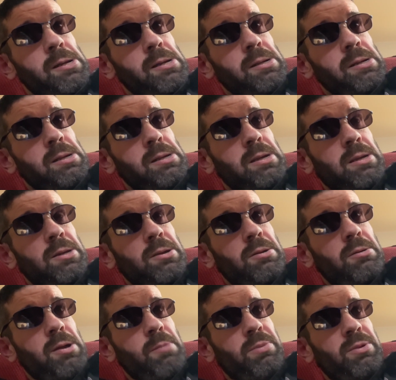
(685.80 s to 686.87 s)
Kind of
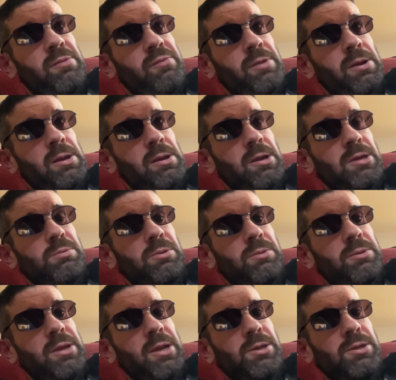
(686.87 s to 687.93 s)
grew up in the fucking hospital
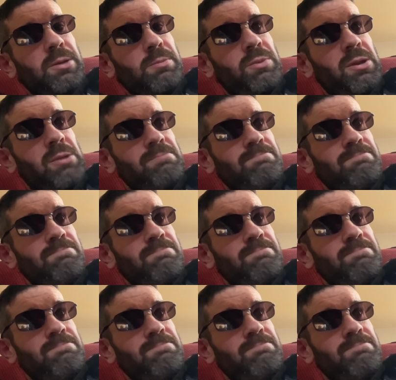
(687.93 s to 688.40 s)
with that shit, but